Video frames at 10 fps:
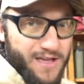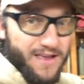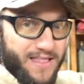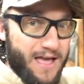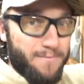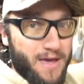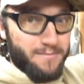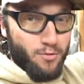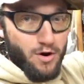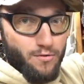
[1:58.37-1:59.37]
like that
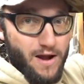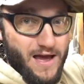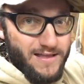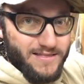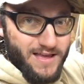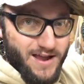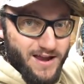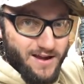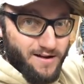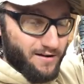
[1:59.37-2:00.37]
bad boy right
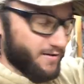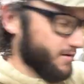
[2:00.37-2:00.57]
there.